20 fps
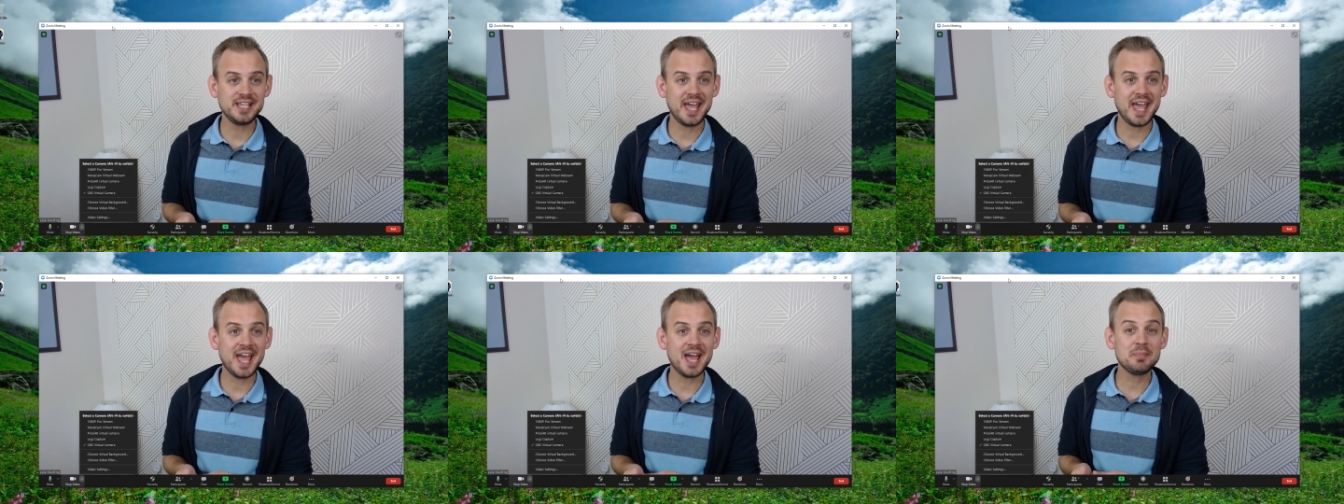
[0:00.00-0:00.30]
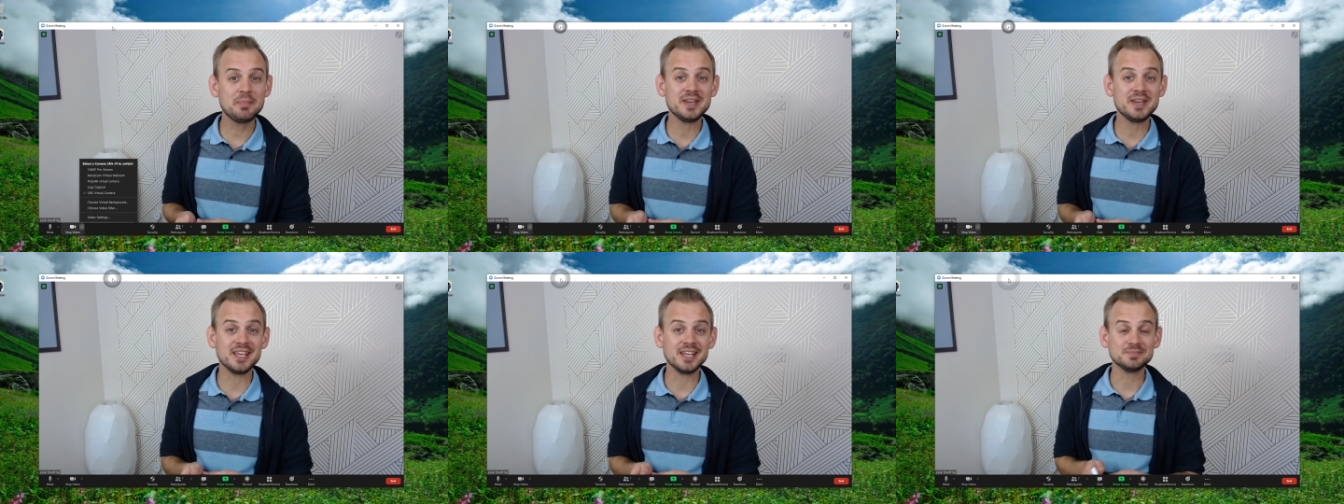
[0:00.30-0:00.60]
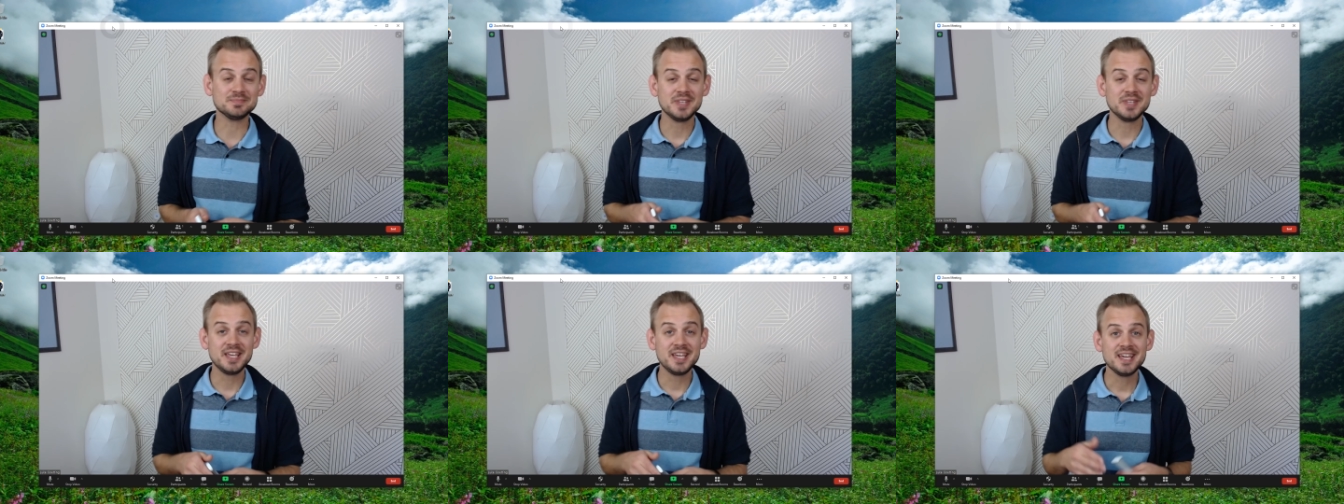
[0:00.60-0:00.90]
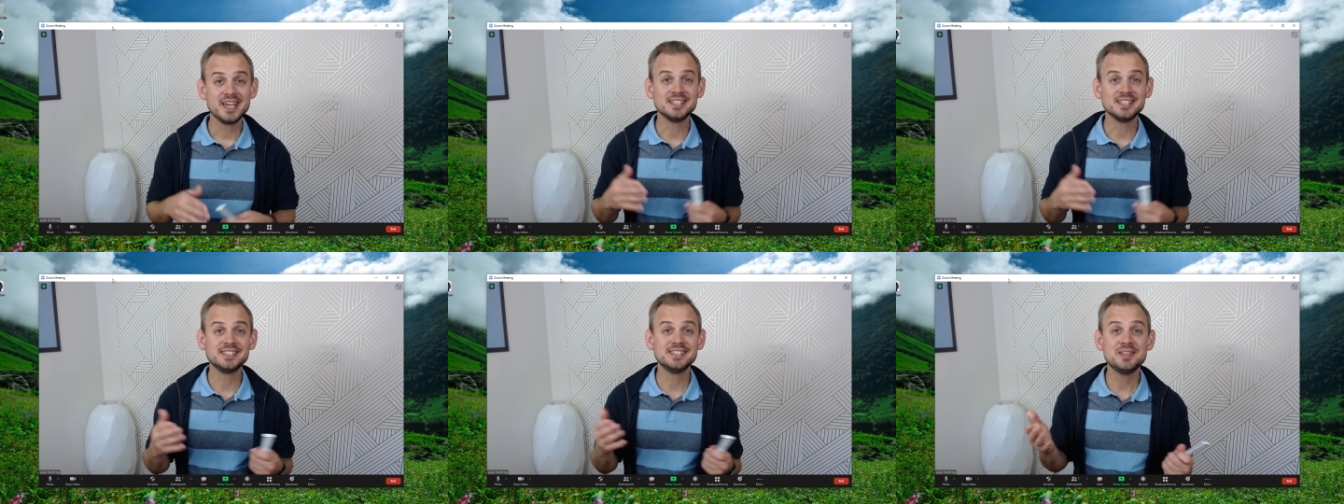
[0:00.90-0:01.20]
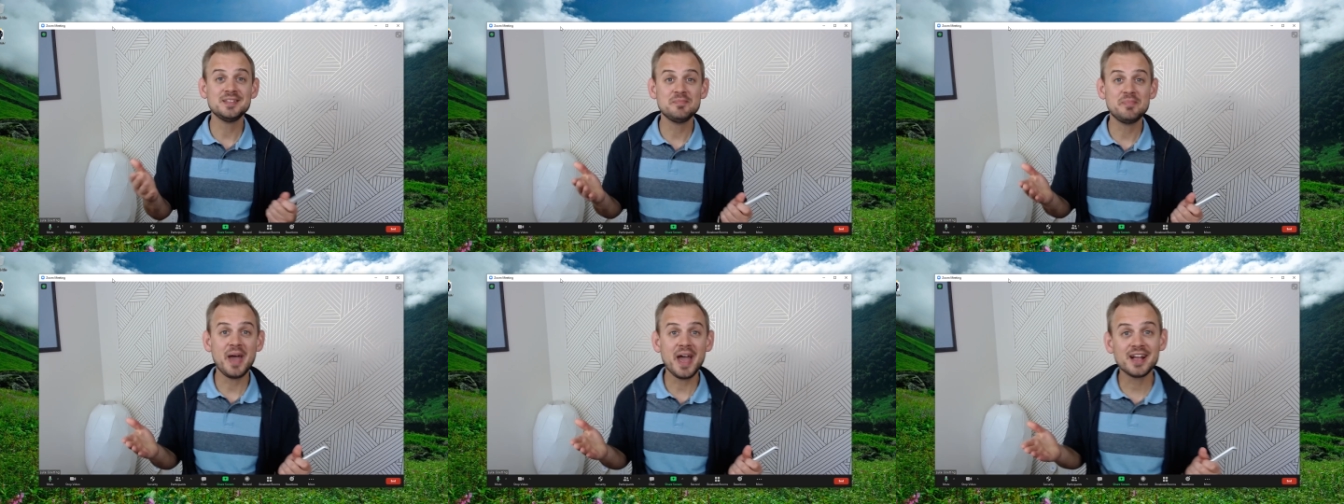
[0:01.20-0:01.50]
what's happening is
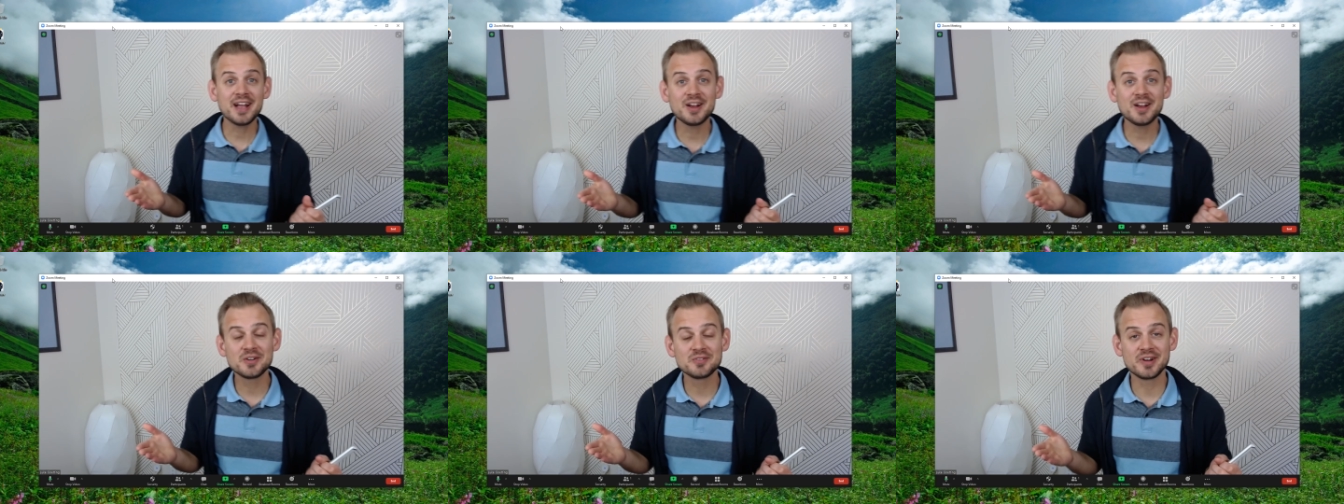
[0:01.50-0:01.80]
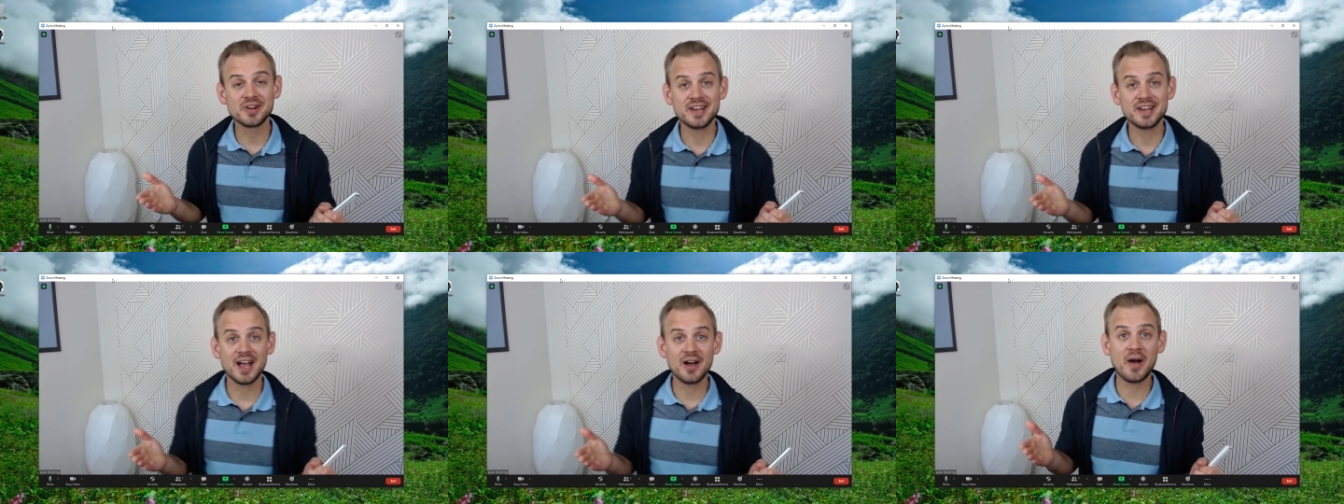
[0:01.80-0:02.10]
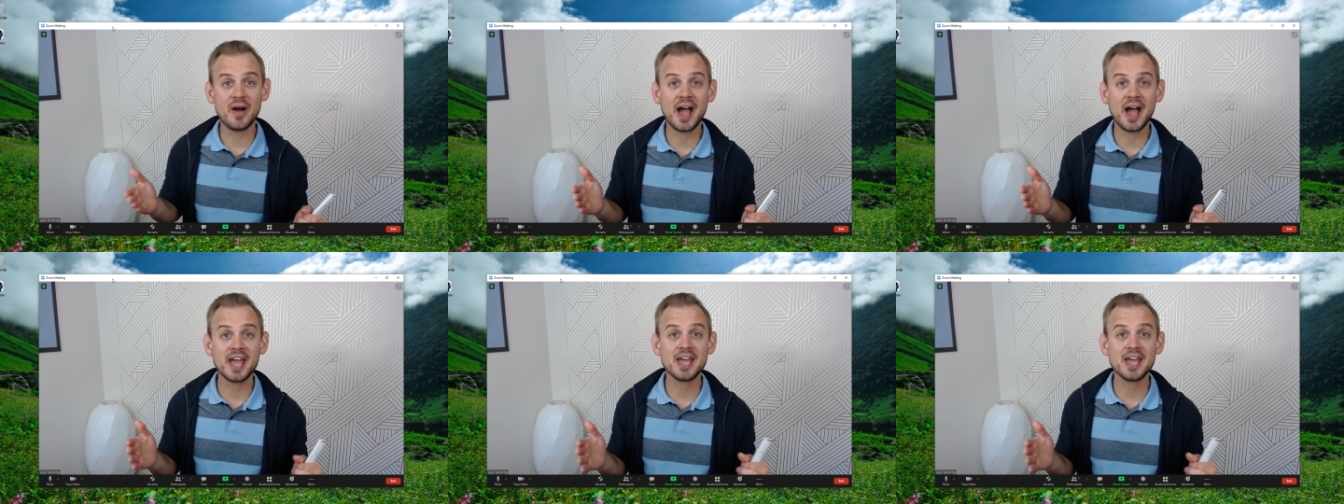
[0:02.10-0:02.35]
in the background right now,